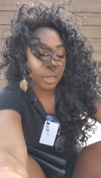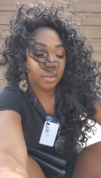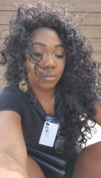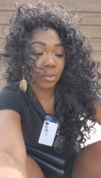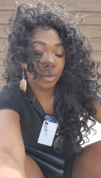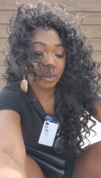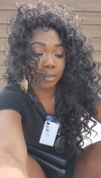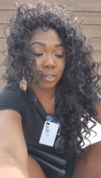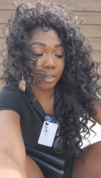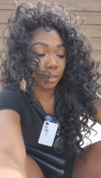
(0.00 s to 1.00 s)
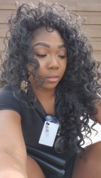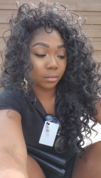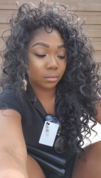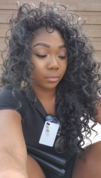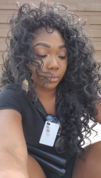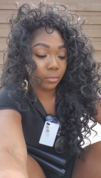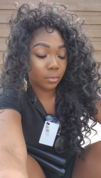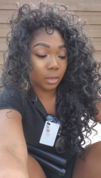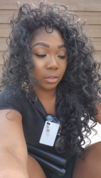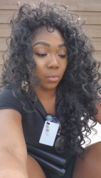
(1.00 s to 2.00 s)
I have no energy.
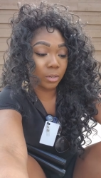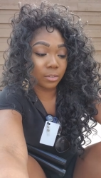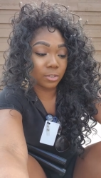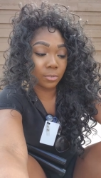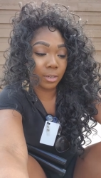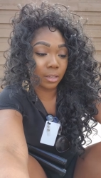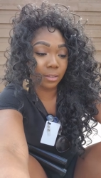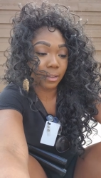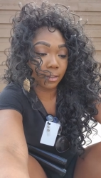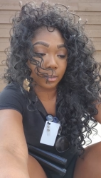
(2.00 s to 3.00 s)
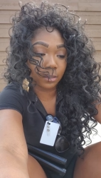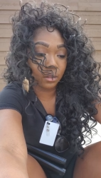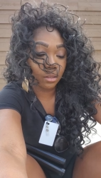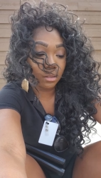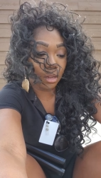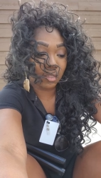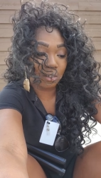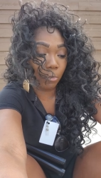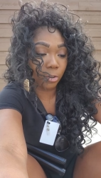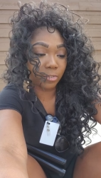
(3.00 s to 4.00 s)
I don't want to do anything.
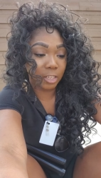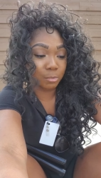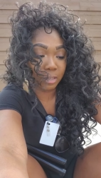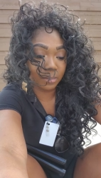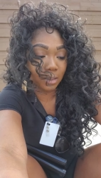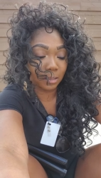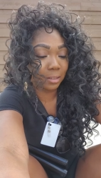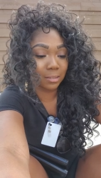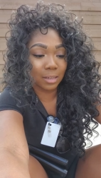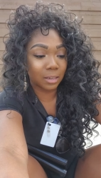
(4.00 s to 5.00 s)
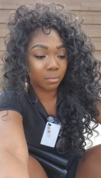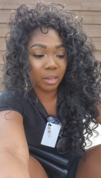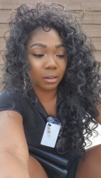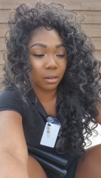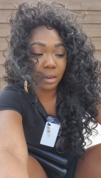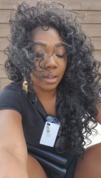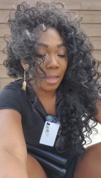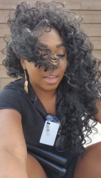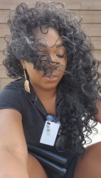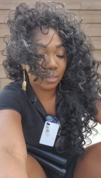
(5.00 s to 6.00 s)
Nothing motivates me because nothing's getting better.
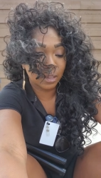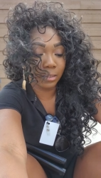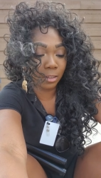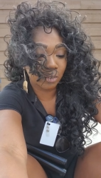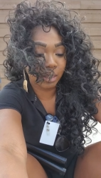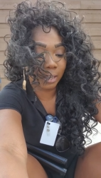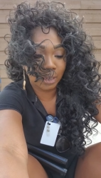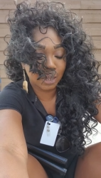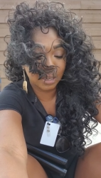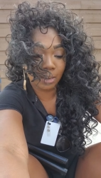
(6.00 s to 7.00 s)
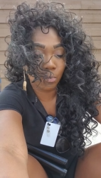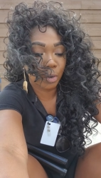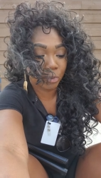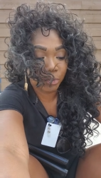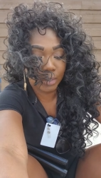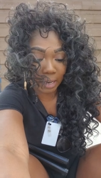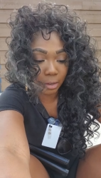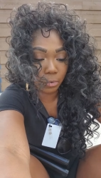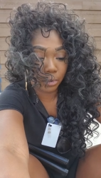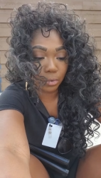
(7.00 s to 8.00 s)
Everything is literally getting worse
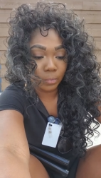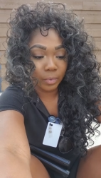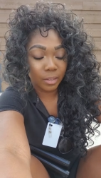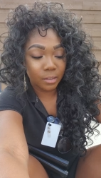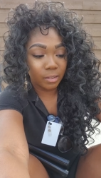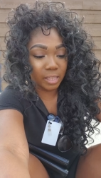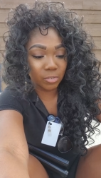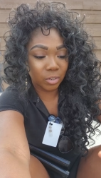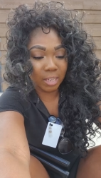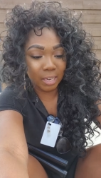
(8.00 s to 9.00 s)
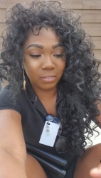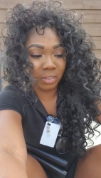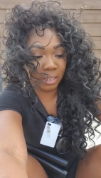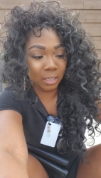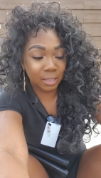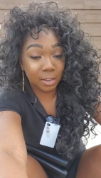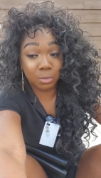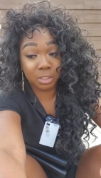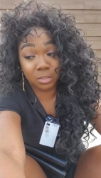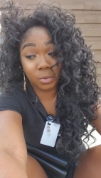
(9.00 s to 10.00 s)
now. I literally can't even eat now,
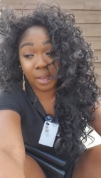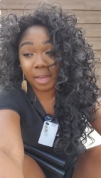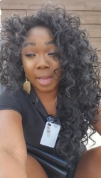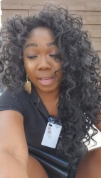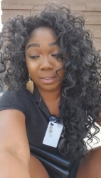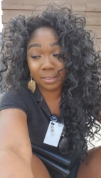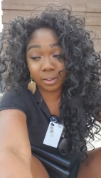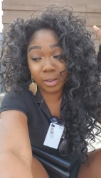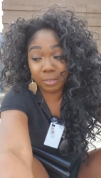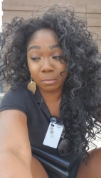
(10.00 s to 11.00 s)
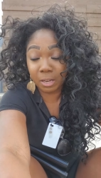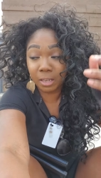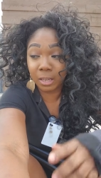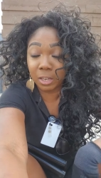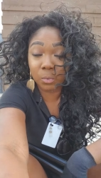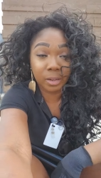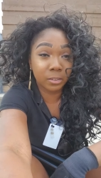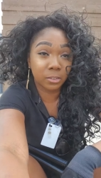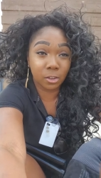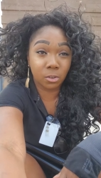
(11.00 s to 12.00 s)
which is okay, I guess, because I don't have any money anyway,
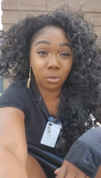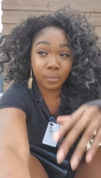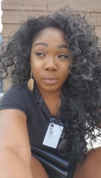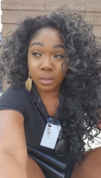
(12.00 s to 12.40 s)
so